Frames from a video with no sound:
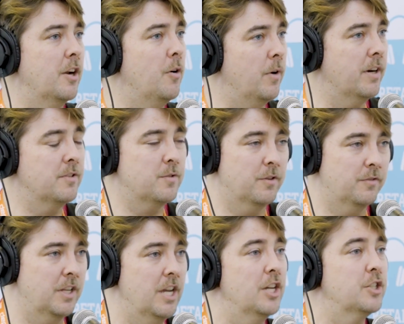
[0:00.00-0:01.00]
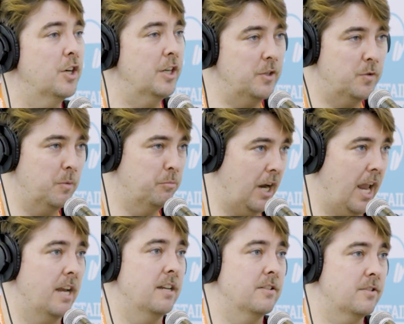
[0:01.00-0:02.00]
don't want to sort of turn it into a
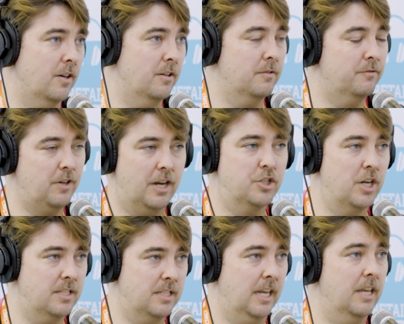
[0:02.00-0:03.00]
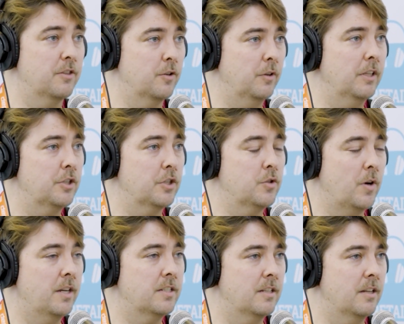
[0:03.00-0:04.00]
brand and start franchising it. They're really just
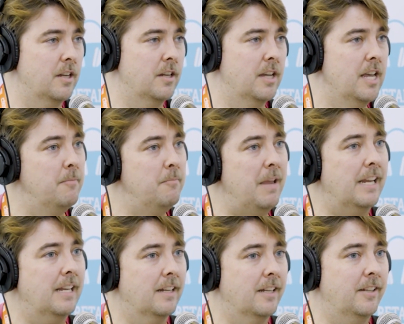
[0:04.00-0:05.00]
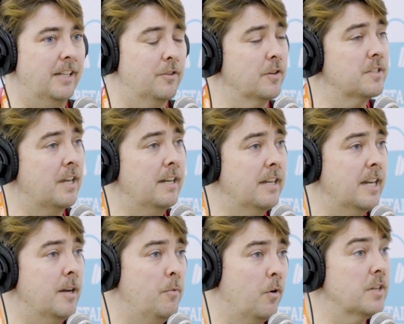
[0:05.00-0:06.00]
trying to make it either a side
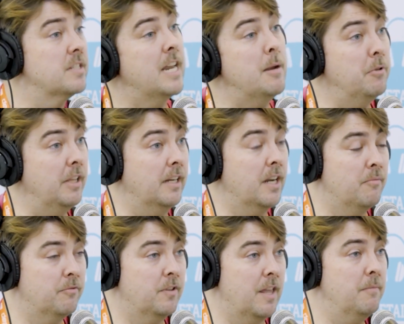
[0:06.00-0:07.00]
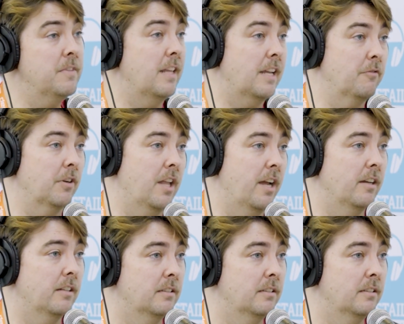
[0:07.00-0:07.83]
income or a stable income for them that they can rely on.